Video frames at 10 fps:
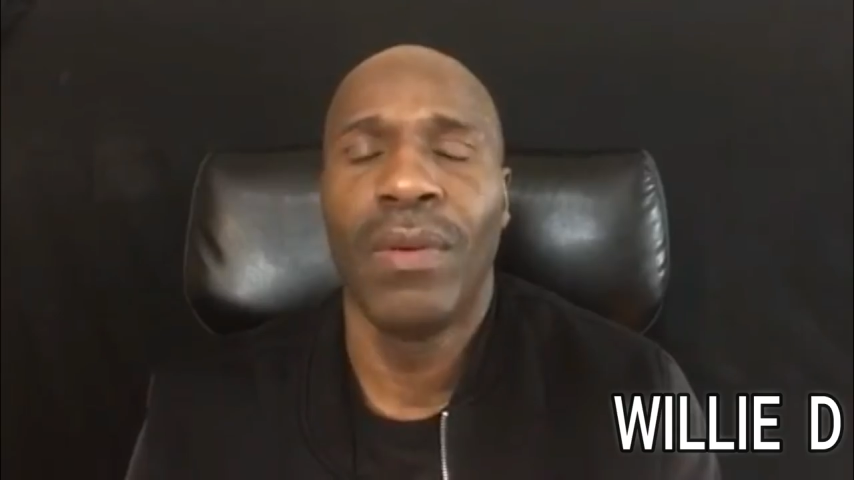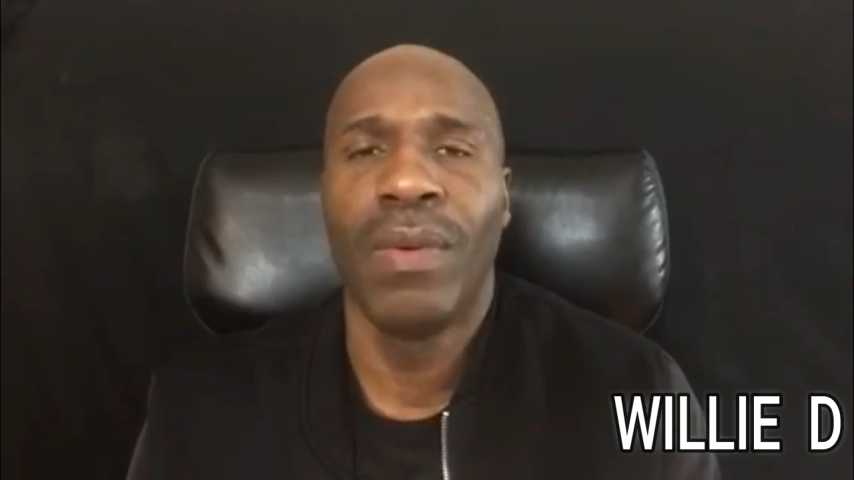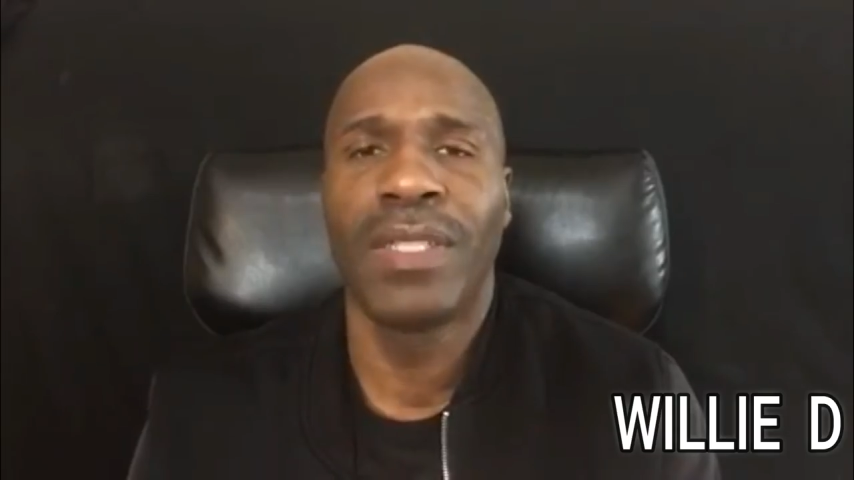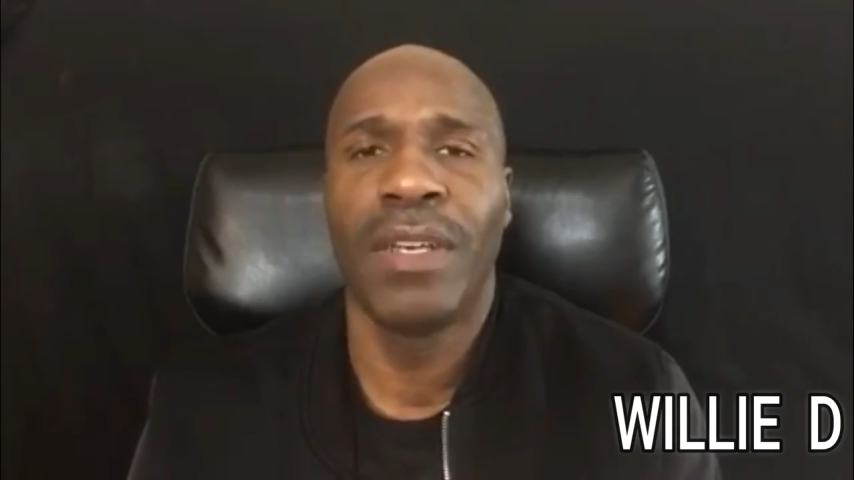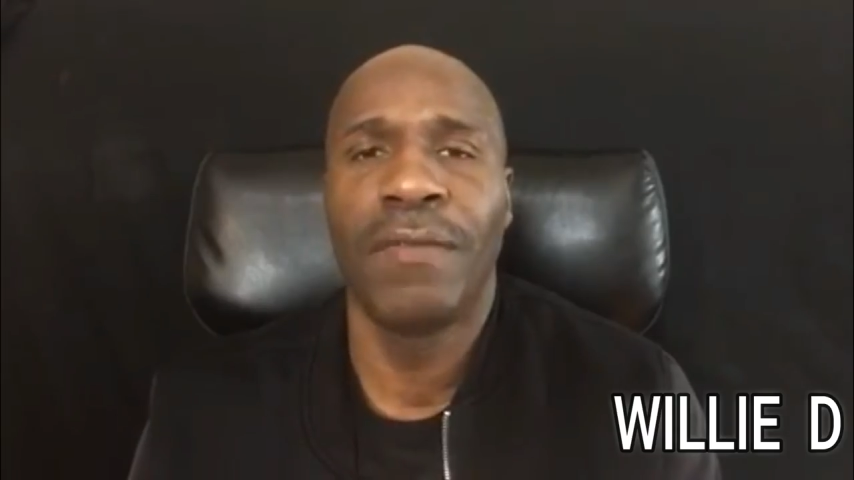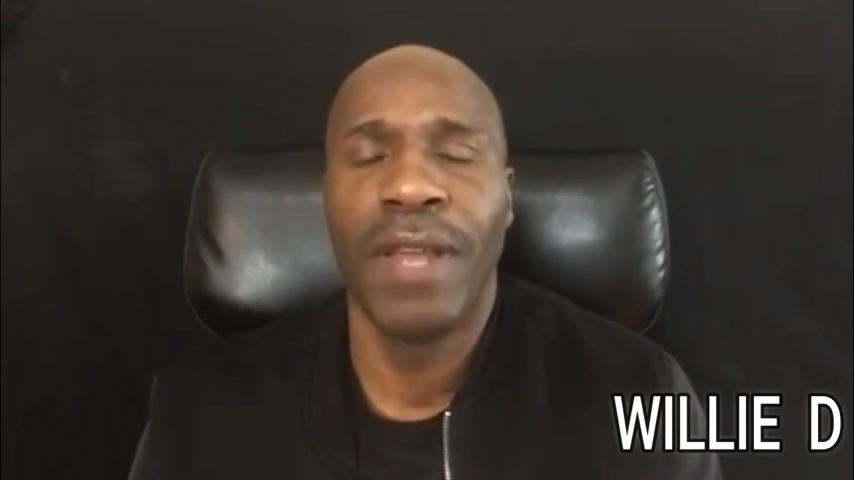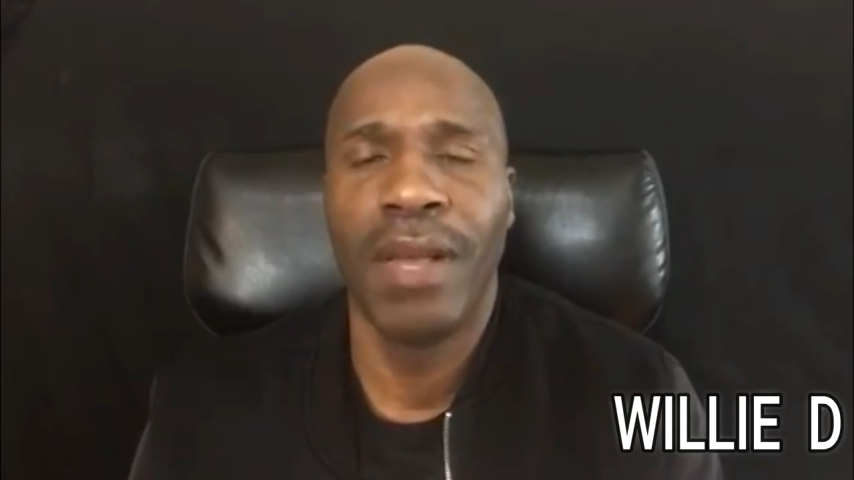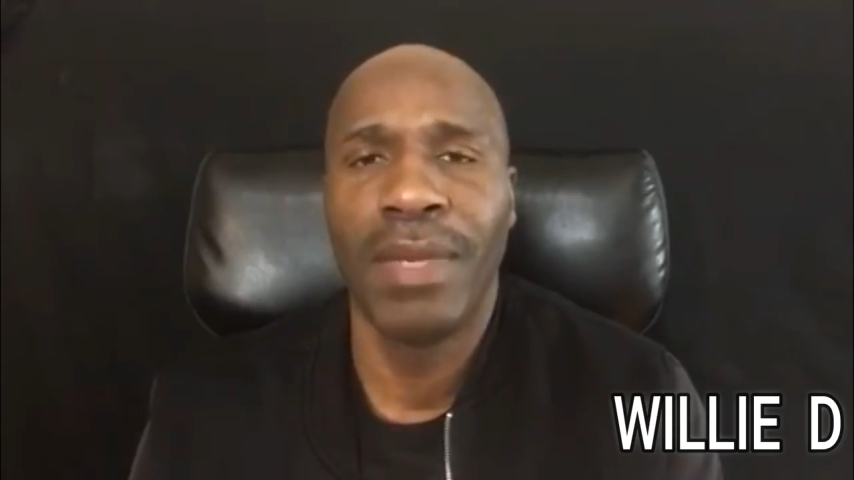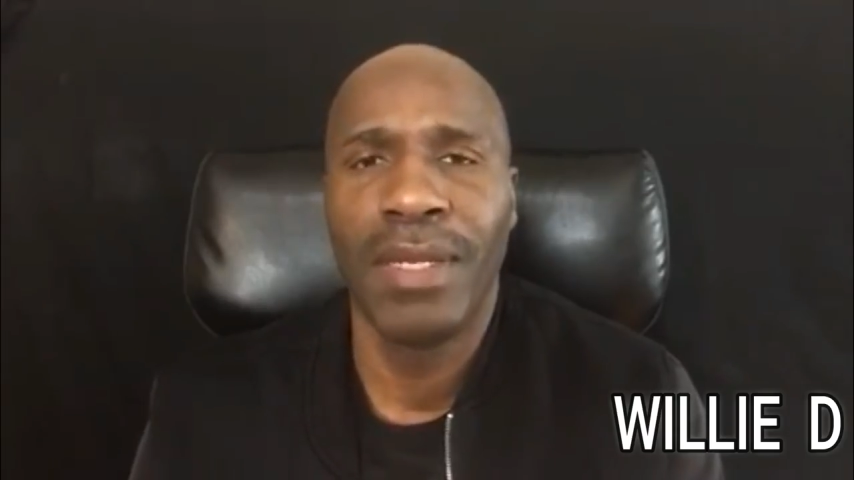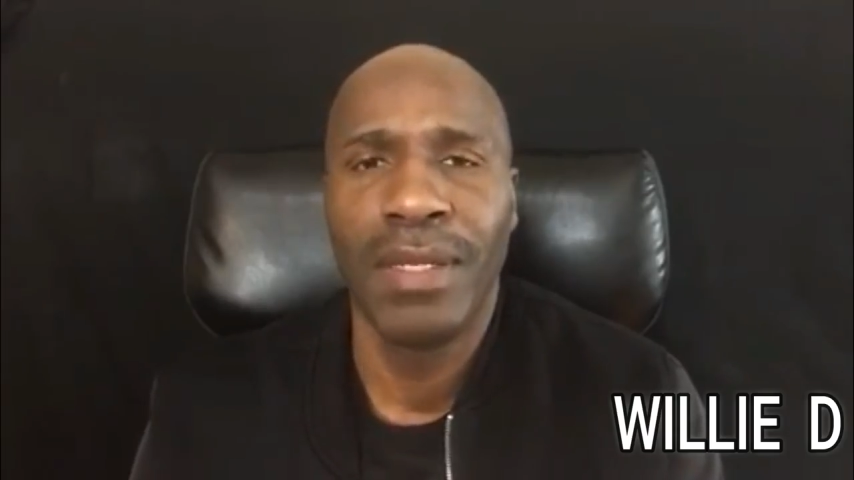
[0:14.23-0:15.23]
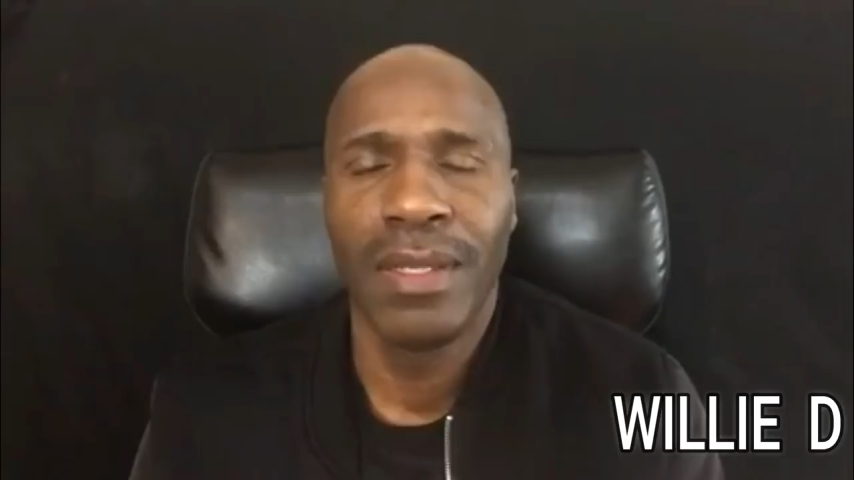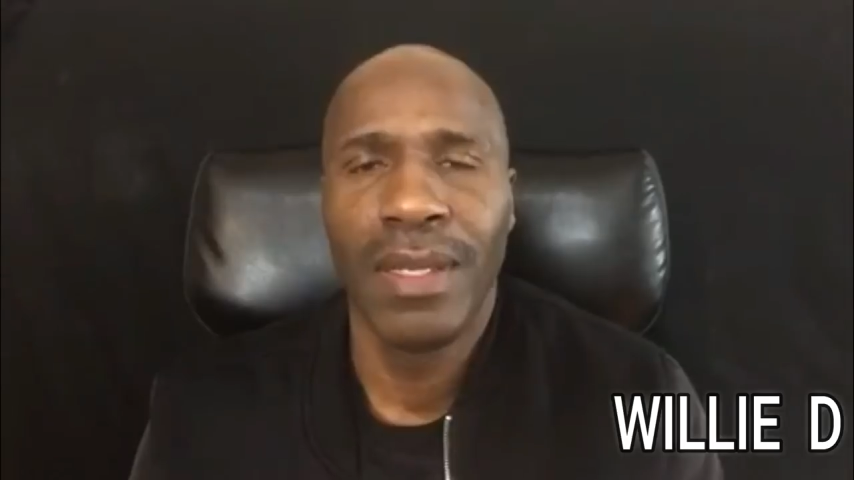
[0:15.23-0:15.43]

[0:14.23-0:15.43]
What's up, family?